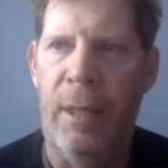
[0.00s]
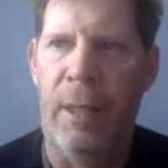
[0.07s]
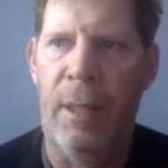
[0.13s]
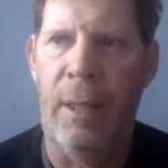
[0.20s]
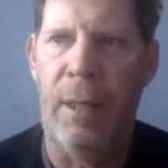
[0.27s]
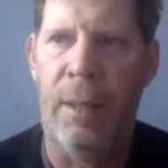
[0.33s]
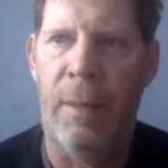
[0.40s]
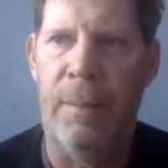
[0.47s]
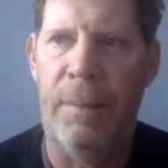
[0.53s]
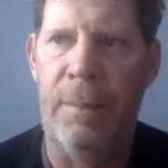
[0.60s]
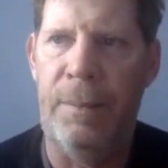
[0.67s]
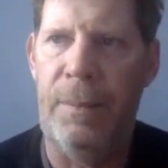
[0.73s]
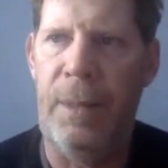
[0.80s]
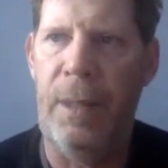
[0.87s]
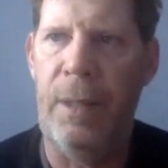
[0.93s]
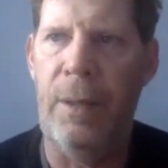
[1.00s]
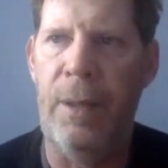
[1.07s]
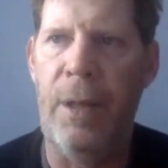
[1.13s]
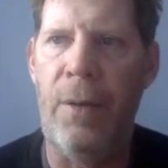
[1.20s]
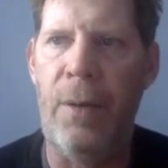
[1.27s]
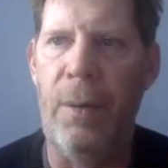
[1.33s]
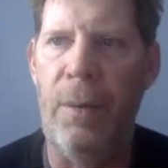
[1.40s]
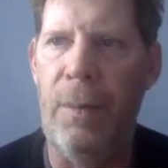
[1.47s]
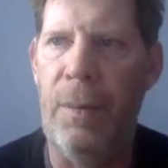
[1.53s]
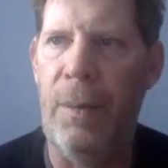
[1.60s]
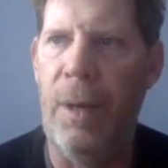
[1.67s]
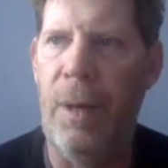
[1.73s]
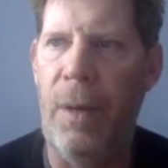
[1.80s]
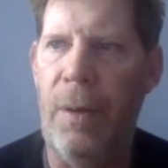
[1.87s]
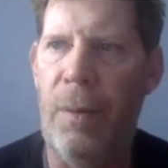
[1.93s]
um, you know, another
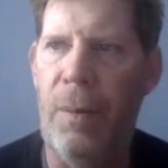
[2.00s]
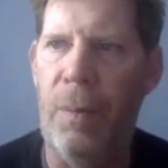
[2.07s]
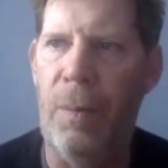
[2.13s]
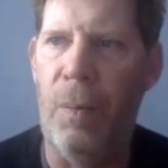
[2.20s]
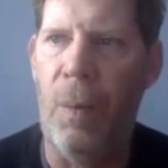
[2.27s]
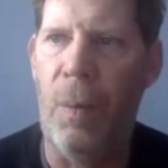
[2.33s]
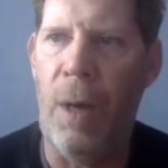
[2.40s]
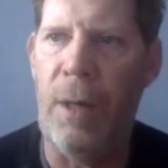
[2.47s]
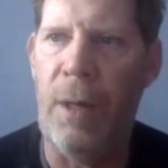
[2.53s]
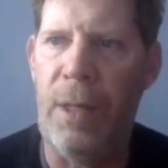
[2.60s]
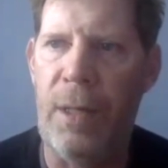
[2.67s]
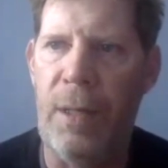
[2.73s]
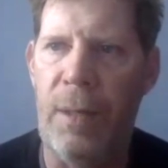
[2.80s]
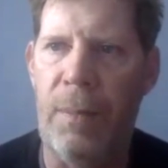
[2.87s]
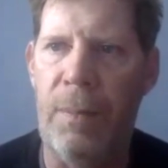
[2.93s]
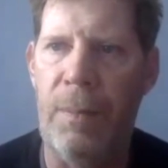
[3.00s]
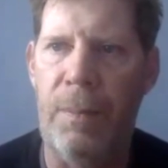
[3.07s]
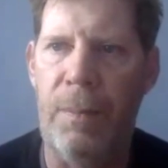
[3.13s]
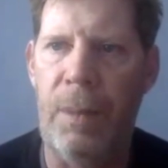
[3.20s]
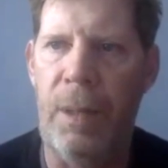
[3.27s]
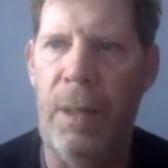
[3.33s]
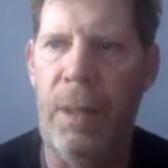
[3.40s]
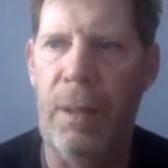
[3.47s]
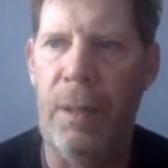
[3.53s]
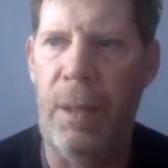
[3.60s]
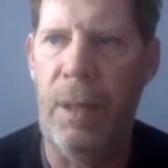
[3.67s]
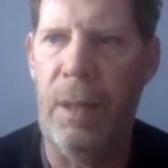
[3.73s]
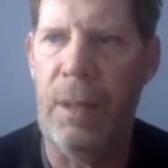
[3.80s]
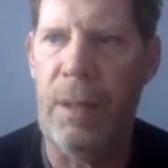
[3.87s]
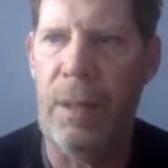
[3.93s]
another water system, you know,
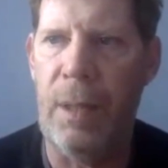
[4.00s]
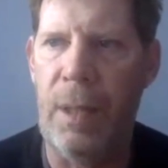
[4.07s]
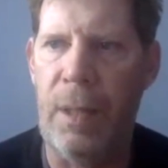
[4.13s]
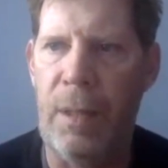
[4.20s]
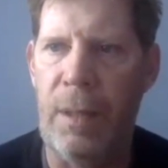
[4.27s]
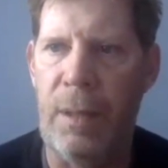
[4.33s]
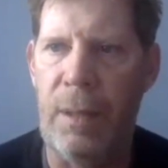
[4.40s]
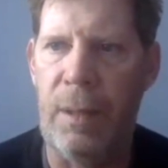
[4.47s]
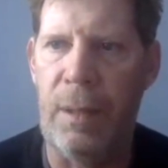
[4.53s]
has, has